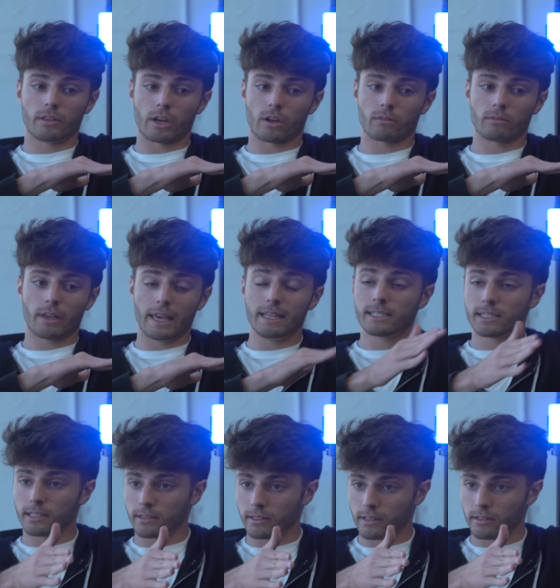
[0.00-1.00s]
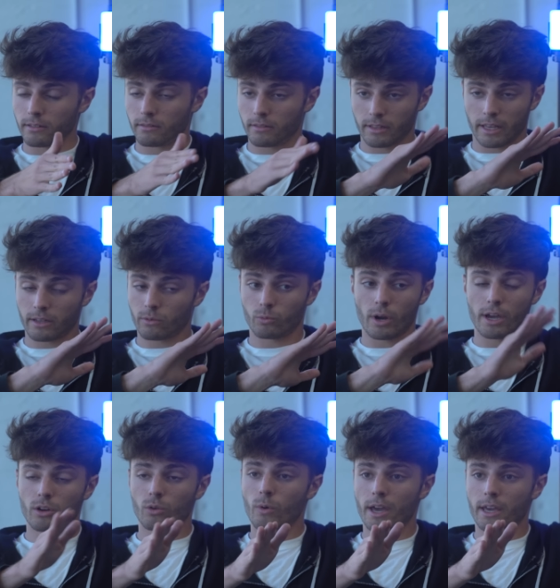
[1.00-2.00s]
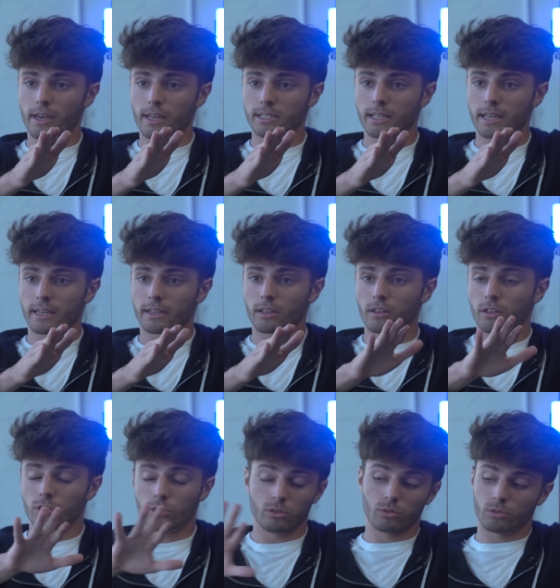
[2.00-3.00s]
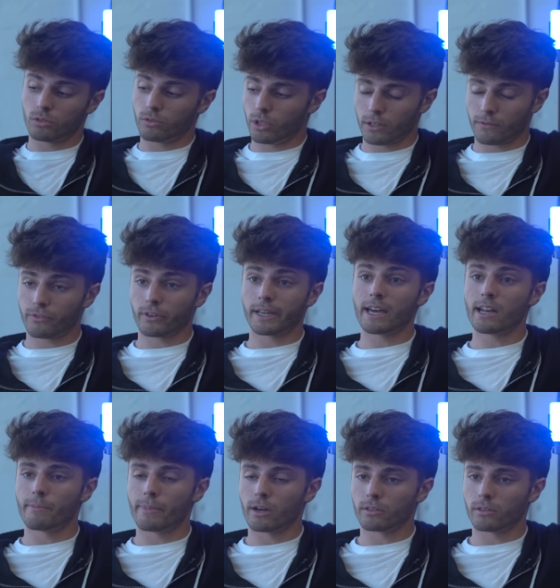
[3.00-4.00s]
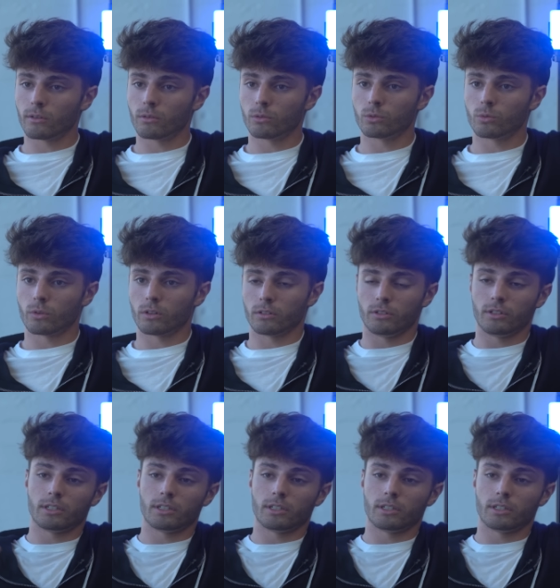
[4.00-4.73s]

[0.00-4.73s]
like instantly, like right away, it's like you, you, you could forget about the old world.